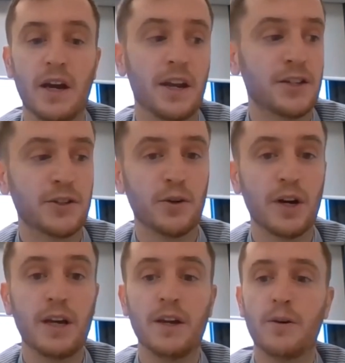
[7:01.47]
And a
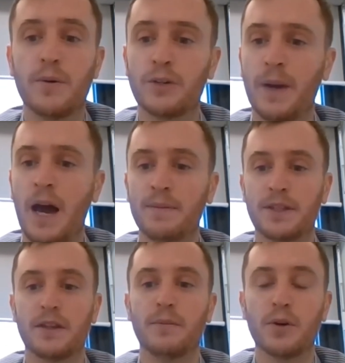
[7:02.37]
story that
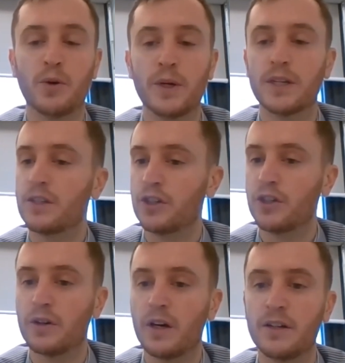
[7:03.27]
perhaps the moral is to
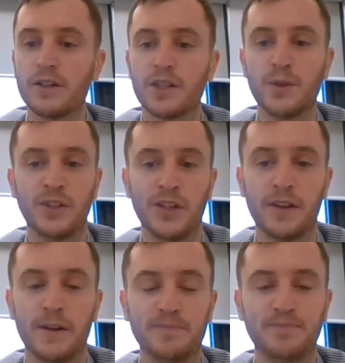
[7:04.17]
show kindness to each
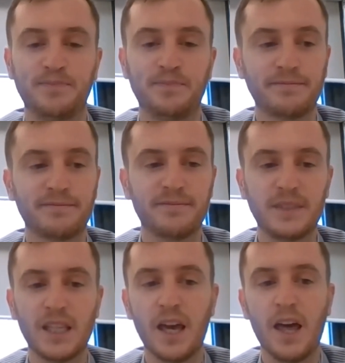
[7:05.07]
other.
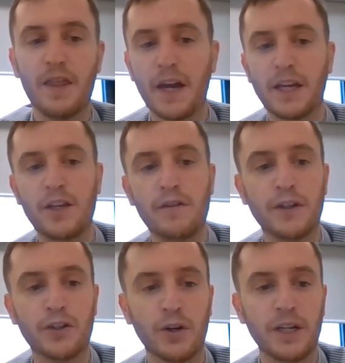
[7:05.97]
Thank you
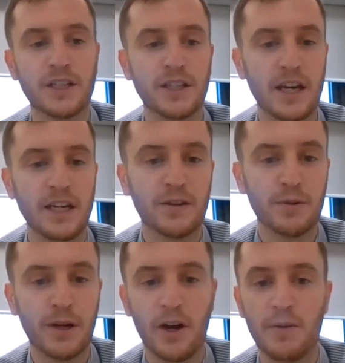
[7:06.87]
for joining today, Year
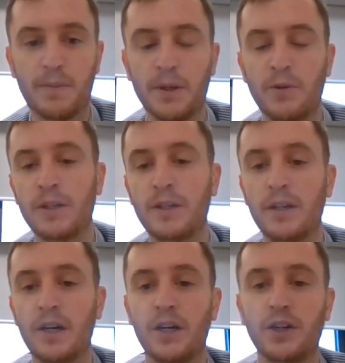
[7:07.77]
3. I hope you
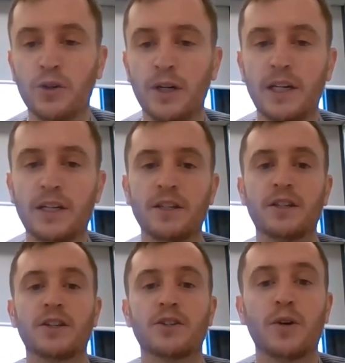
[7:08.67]
enjoyed listening
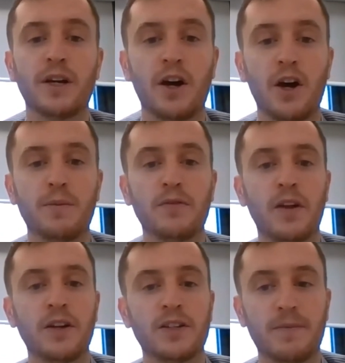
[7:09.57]
to the story and I hope you've
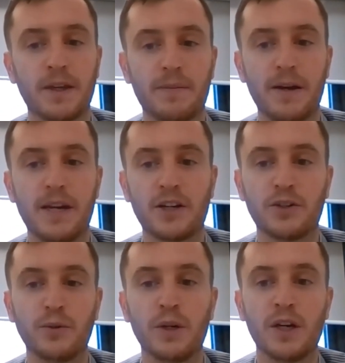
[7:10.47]
learned something about
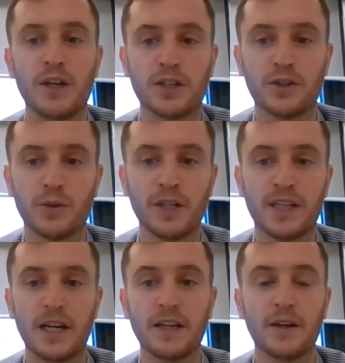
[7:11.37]
National
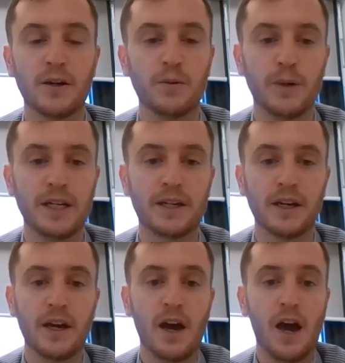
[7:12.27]
Storytelling Week.
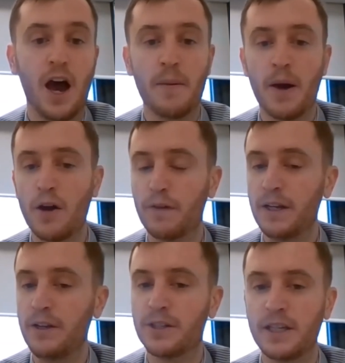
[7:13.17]
Um,
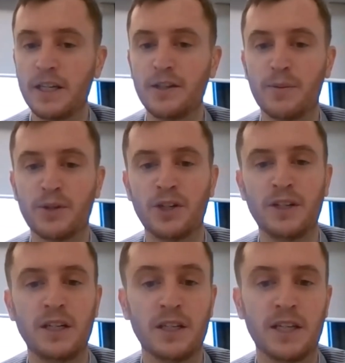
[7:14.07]
hopefully you seize the
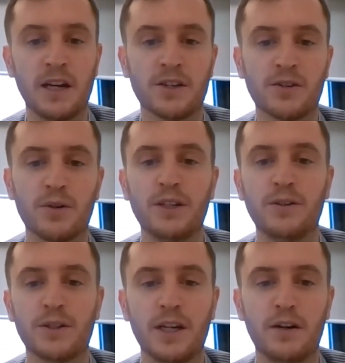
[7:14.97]
opportunity to tell a story
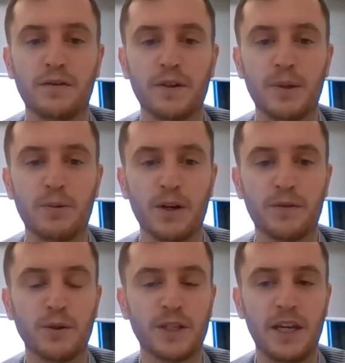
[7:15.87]
yourself. It'd be
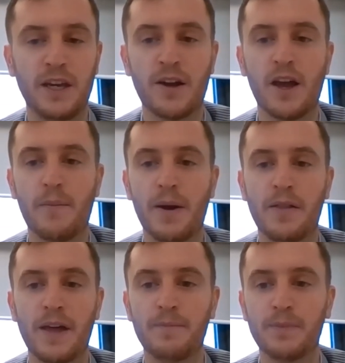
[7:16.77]
wonderful to hear
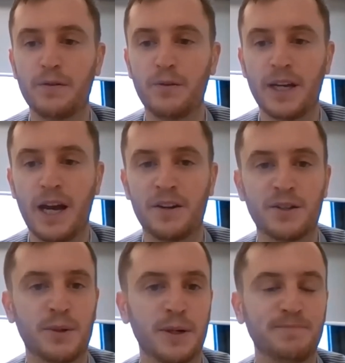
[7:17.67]
about that if we can
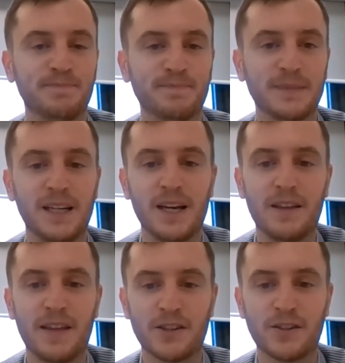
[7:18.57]
as well.
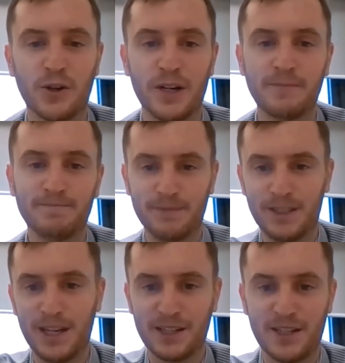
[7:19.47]
Thanks for joining.
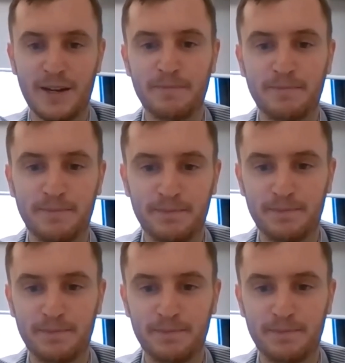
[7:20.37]
See you next time.